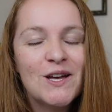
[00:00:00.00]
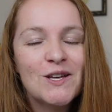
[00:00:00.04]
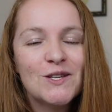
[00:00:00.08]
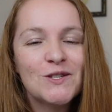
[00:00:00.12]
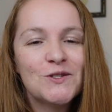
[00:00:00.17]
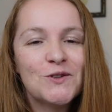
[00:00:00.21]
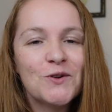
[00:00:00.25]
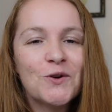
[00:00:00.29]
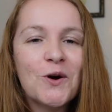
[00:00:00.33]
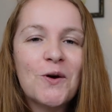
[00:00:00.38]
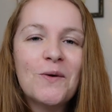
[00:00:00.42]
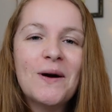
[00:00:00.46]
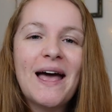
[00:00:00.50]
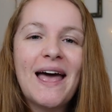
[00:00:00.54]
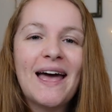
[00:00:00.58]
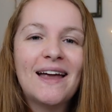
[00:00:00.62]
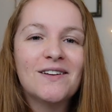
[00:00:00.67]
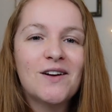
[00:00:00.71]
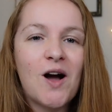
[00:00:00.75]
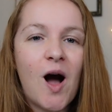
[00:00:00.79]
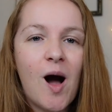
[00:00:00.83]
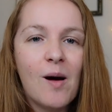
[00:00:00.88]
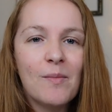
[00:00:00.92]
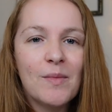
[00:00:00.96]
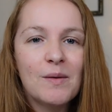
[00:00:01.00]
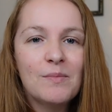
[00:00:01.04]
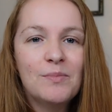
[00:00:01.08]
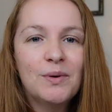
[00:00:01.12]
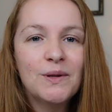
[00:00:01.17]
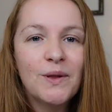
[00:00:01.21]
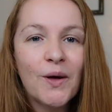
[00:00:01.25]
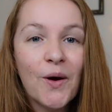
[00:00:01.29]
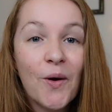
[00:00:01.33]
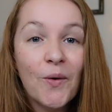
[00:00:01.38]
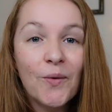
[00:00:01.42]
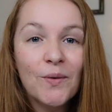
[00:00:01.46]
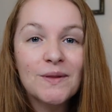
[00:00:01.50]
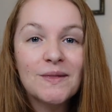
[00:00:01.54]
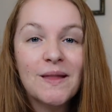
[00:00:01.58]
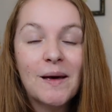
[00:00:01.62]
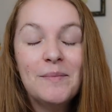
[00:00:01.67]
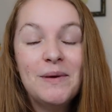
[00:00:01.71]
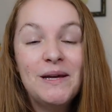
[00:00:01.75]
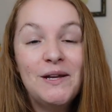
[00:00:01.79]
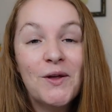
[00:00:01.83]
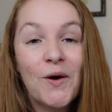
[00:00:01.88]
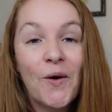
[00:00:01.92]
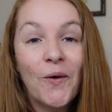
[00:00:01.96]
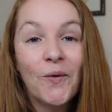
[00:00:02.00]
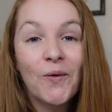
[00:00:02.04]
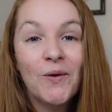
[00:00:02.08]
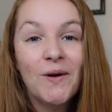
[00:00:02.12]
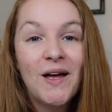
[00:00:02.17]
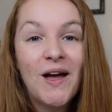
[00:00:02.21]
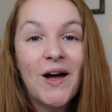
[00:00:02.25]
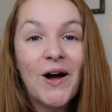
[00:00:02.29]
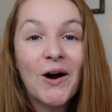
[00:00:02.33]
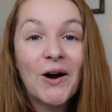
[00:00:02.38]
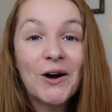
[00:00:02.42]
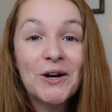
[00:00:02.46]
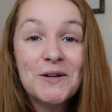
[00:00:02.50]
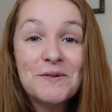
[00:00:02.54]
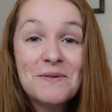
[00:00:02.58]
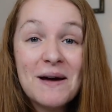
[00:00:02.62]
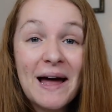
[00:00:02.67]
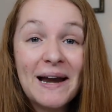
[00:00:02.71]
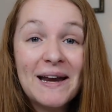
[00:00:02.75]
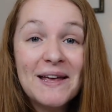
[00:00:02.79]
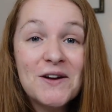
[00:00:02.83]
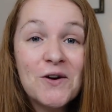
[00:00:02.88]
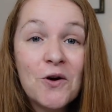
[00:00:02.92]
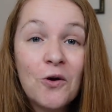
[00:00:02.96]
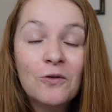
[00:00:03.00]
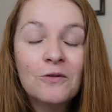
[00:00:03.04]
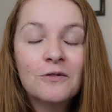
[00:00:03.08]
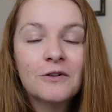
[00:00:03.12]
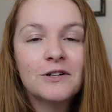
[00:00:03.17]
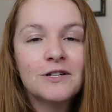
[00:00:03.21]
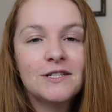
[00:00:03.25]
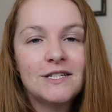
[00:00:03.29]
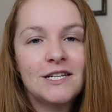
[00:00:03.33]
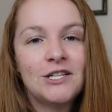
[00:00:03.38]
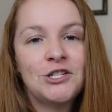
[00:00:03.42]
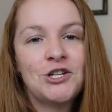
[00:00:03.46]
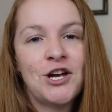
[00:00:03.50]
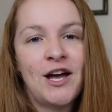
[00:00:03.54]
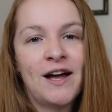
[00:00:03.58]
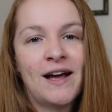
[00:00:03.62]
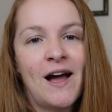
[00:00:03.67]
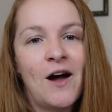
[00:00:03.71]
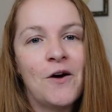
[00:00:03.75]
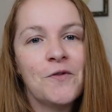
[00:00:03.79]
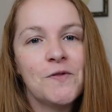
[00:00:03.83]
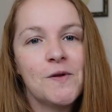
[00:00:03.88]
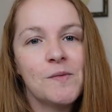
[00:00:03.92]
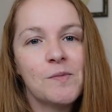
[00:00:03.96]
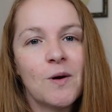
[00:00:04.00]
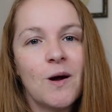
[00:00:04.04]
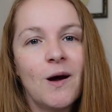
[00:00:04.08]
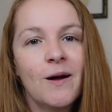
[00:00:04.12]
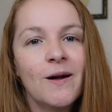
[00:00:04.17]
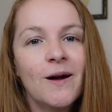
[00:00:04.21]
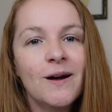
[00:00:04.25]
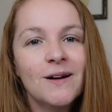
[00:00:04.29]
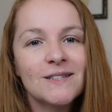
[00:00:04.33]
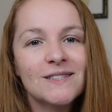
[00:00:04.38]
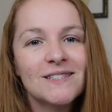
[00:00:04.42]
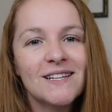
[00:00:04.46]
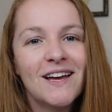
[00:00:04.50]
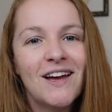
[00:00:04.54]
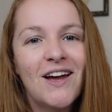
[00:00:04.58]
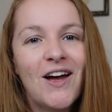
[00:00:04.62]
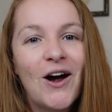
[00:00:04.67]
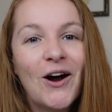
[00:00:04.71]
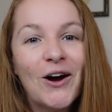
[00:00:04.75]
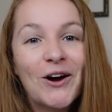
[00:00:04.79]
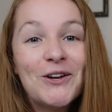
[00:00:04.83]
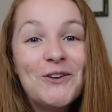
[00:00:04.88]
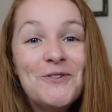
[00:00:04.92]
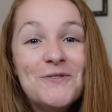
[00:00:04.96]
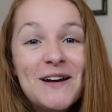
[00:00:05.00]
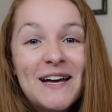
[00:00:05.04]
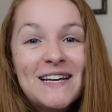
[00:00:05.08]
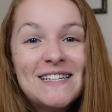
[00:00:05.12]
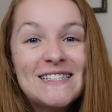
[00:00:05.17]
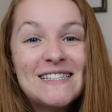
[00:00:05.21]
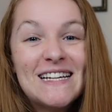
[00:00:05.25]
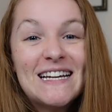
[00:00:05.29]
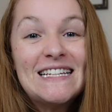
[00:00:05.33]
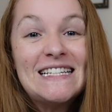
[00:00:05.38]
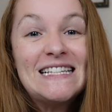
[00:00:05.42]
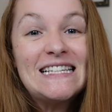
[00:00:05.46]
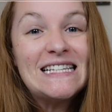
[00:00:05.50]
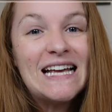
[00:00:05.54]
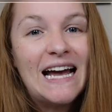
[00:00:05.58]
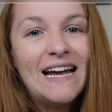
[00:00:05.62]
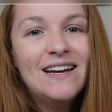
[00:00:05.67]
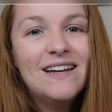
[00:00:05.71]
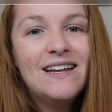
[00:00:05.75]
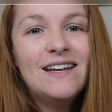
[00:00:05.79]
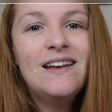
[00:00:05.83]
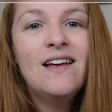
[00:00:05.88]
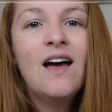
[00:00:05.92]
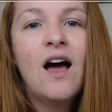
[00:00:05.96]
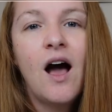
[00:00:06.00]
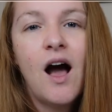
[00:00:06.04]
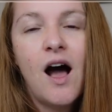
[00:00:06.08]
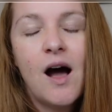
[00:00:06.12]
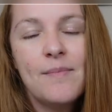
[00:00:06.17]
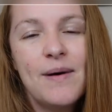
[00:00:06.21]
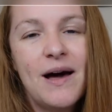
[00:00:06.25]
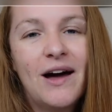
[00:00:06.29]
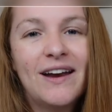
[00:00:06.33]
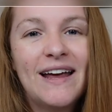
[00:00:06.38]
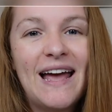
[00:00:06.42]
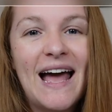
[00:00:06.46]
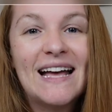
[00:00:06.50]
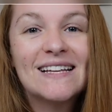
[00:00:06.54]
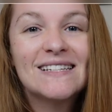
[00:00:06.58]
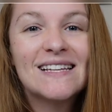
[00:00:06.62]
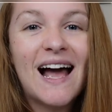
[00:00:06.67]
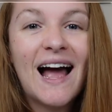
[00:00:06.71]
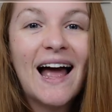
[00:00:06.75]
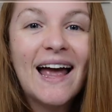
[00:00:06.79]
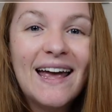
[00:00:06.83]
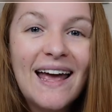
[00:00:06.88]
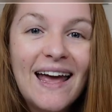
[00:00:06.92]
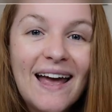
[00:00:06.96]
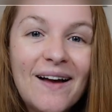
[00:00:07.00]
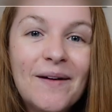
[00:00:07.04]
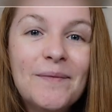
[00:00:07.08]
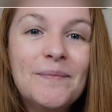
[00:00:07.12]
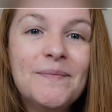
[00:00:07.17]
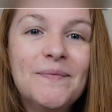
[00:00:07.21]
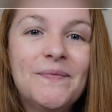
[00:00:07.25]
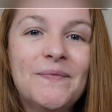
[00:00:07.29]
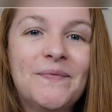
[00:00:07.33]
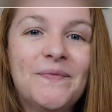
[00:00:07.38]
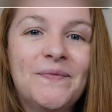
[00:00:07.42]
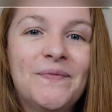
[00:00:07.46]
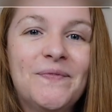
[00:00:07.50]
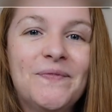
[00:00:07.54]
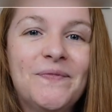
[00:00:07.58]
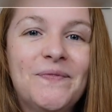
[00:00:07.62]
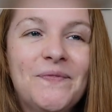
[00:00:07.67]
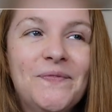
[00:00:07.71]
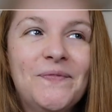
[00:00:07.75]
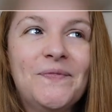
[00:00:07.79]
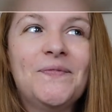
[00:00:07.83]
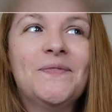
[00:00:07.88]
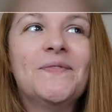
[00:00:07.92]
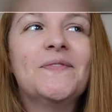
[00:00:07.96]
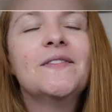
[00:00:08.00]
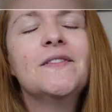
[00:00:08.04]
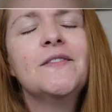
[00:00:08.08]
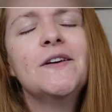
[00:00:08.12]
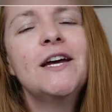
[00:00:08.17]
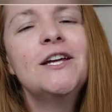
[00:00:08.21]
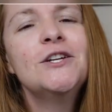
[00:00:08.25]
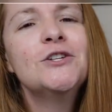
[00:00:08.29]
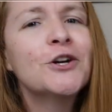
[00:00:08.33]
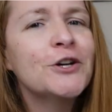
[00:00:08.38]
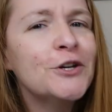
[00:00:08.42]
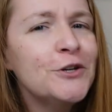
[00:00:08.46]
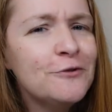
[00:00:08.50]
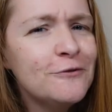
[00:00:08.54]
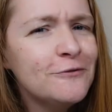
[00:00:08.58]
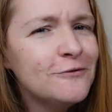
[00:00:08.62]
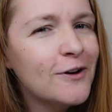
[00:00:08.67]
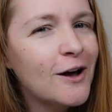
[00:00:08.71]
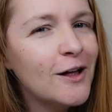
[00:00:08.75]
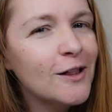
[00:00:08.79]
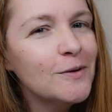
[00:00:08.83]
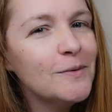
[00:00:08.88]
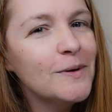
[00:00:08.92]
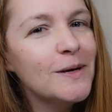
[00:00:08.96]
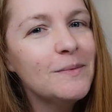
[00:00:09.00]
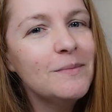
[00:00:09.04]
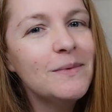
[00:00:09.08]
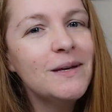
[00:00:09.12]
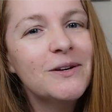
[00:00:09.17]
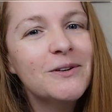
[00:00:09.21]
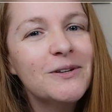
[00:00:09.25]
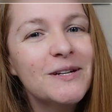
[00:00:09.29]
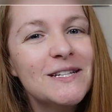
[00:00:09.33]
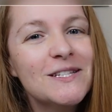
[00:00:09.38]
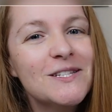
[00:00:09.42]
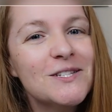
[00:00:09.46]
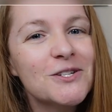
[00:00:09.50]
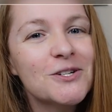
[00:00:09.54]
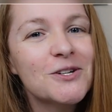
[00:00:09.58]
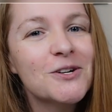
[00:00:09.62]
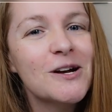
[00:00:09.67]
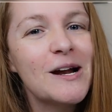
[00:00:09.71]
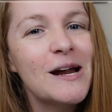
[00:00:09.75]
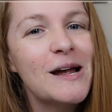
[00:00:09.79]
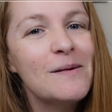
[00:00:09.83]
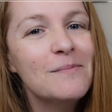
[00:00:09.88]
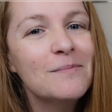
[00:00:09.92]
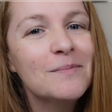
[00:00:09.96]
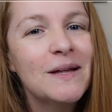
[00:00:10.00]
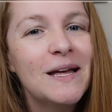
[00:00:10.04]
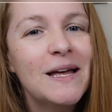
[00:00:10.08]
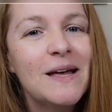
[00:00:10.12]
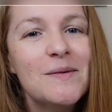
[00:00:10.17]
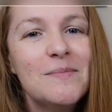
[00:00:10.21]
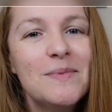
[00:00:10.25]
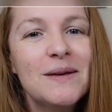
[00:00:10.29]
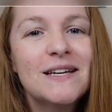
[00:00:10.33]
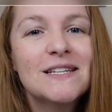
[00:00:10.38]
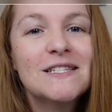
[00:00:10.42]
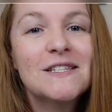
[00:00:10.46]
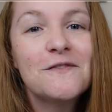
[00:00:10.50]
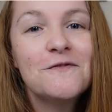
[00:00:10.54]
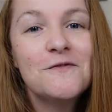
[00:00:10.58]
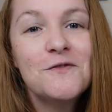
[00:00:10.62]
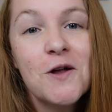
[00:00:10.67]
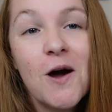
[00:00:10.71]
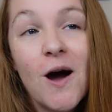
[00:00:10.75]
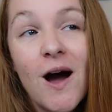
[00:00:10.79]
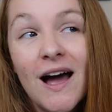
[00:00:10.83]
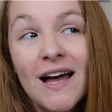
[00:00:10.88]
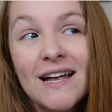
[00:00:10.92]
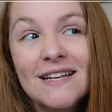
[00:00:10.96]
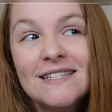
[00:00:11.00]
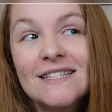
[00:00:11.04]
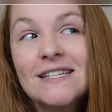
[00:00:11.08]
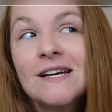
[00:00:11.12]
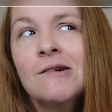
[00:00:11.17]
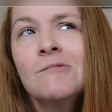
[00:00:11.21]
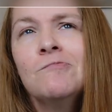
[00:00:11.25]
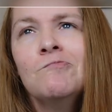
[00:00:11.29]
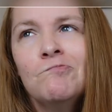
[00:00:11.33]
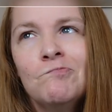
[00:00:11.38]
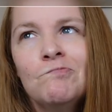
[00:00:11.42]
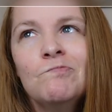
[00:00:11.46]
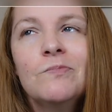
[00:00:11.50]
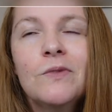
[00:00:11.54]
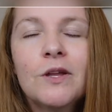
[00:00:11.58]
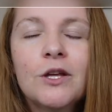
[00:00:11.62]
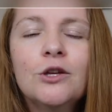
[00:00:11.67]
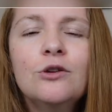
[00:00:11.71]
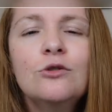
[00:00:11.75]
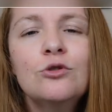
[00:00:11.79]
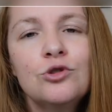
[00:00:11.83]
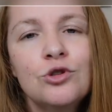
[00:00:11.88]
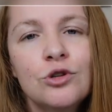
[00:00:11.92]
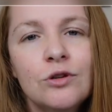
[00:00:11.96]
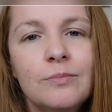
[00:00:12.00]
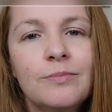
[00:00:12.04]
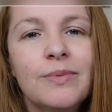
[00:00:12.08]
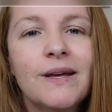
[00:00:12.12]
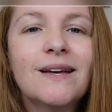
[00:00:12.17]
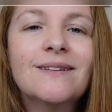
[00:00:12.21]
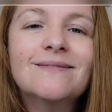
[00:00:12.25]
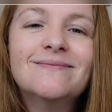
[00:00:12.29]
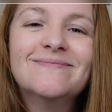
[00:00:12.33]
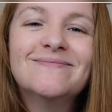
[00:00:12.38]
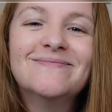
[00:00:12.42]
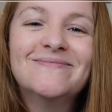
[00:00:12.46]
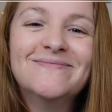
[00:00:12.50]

So go ahead, comment below. Let me know. Are you heading over to check out the product? Are you as excited about it as I am? And are you following me on Instagram? Because if not, you should be.